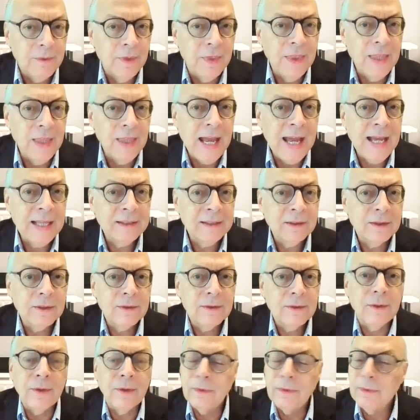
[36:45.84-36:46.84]
That's
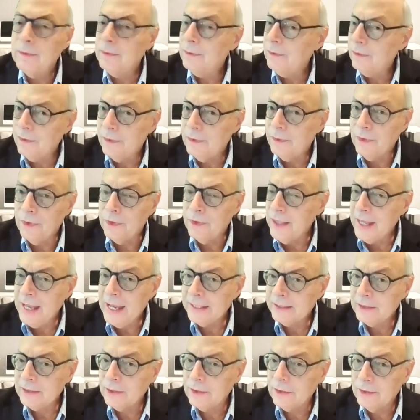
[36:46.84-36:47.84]

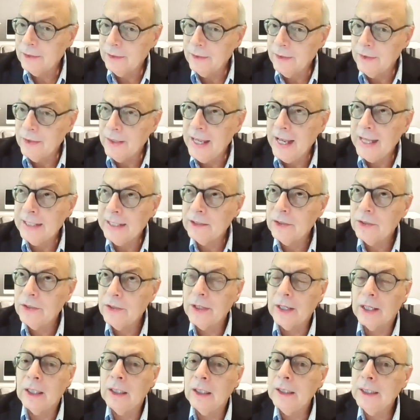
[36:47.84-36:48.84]

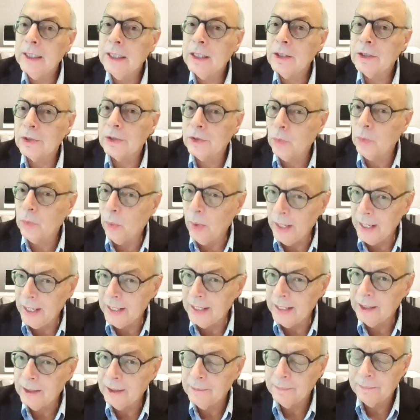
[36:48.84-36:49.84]
the clearest
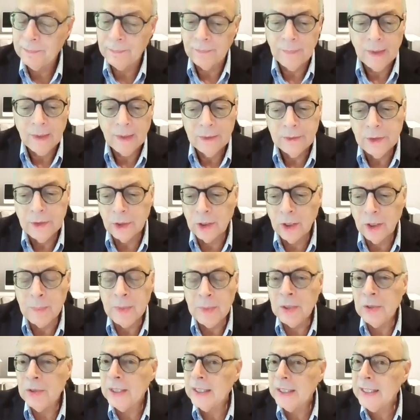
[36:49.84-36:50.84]
way to
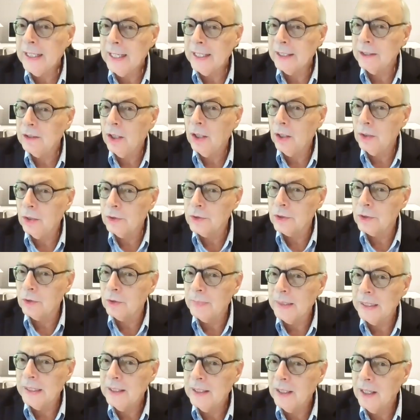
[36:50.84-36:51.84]
communicate culture,
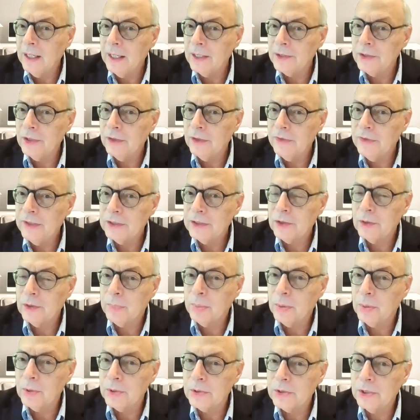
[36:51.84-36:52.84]
because if it's the
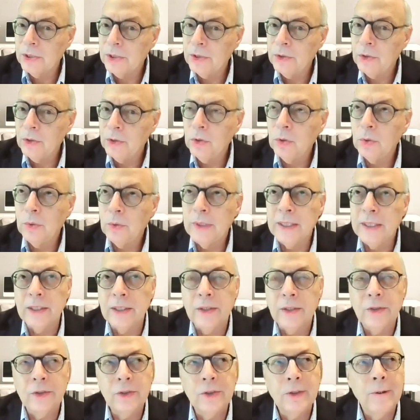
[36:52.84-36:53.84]
person who
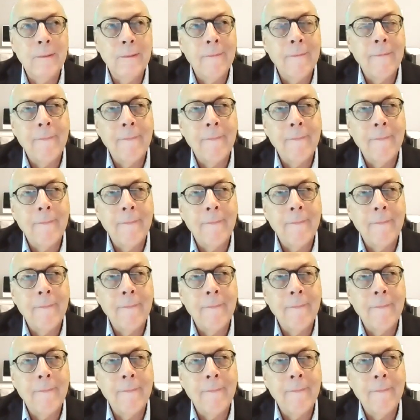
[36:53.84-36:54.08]
is